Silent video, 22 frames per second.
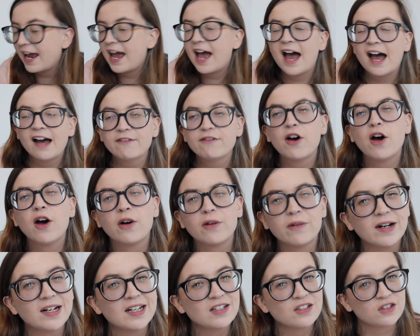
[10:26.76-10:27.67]
I have
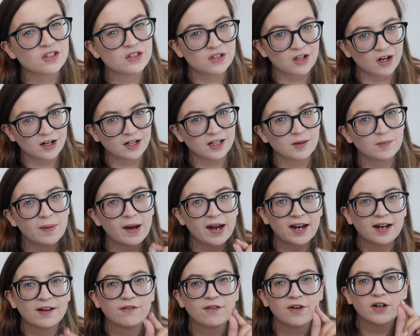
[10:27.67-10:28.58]
already started
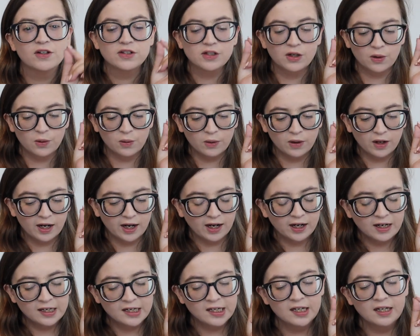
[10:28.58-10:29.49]
buying fall decor,